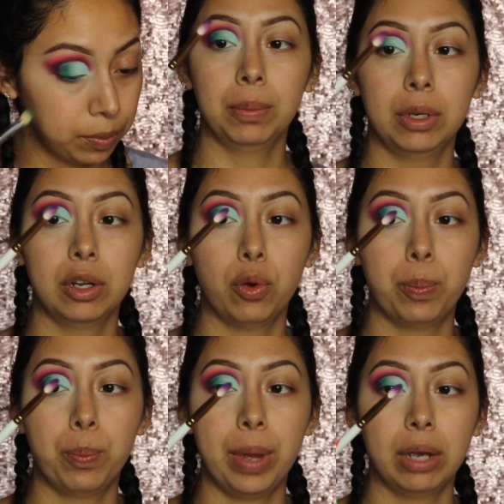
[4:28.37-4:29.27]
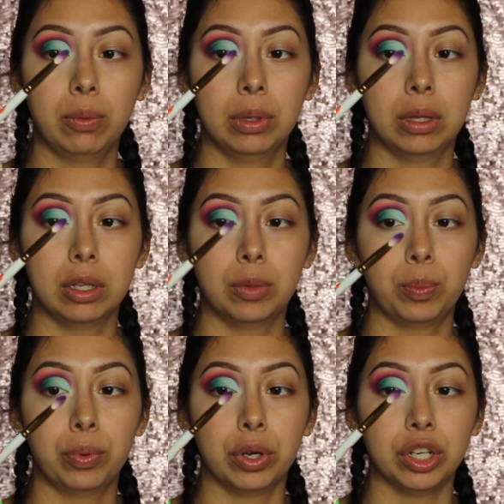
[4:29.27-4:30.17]
I'm going to go back with this
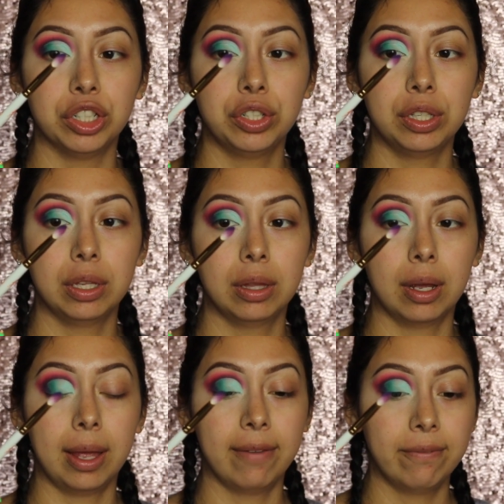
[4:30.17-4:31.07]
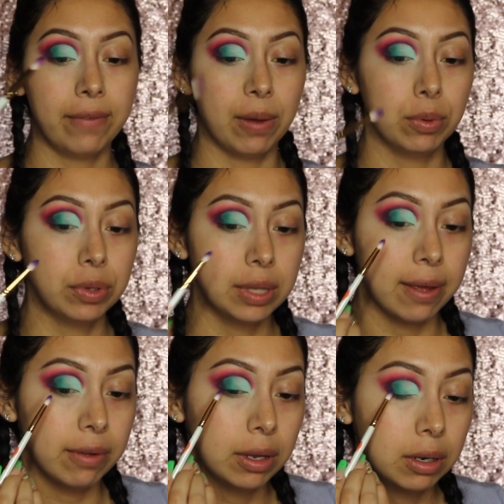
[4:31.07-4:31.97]
brush, the
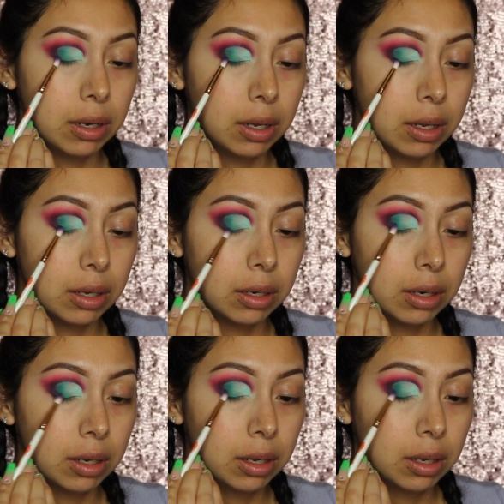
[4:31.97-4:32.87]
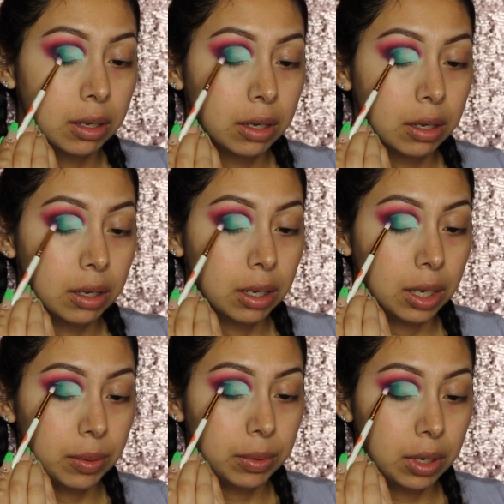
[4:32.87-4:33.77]
M507, and
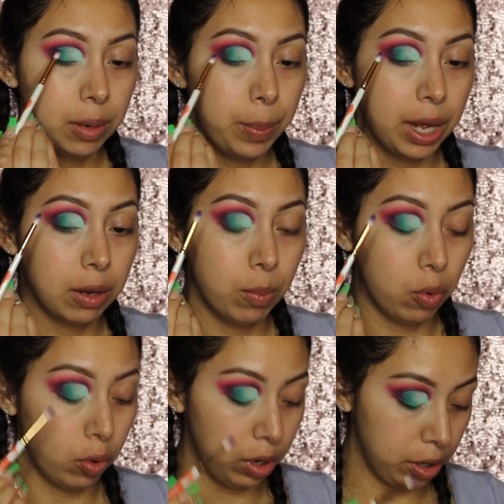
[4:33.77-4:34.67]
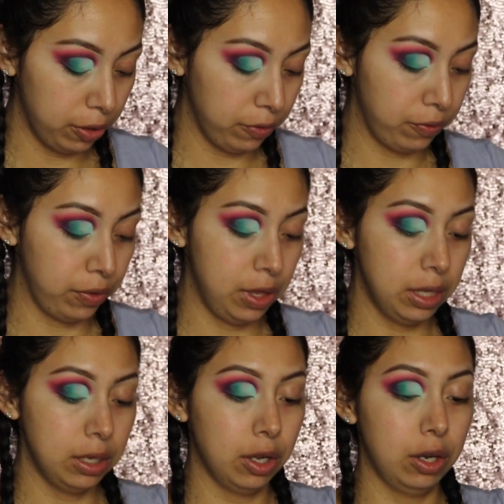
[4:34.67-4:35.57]
I'm just going to pack more of
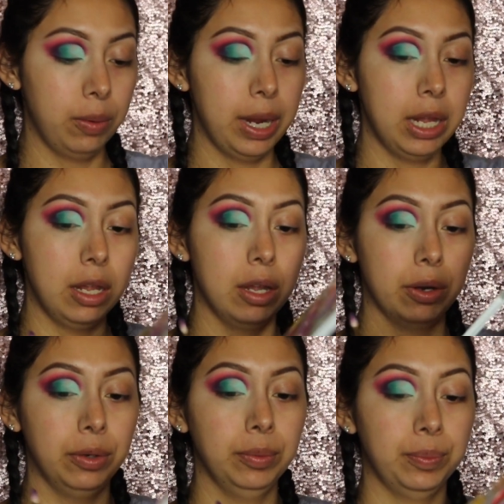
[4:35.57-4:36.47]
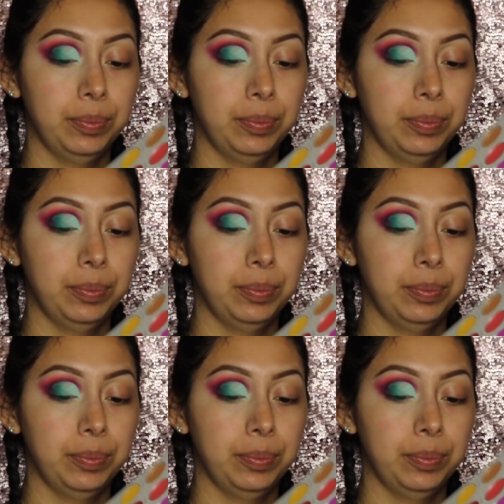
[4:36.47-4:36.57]
this color right here,